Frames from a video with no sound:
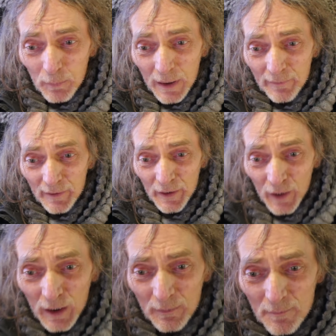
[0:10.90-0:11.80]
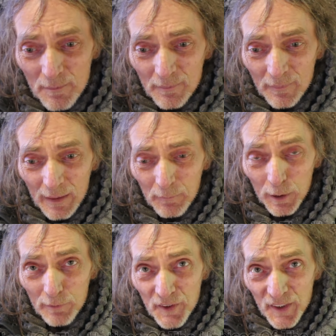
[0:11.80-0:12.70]
Believe it or not, I'm
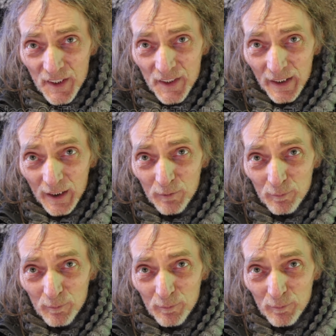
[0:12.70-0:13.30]
over 60.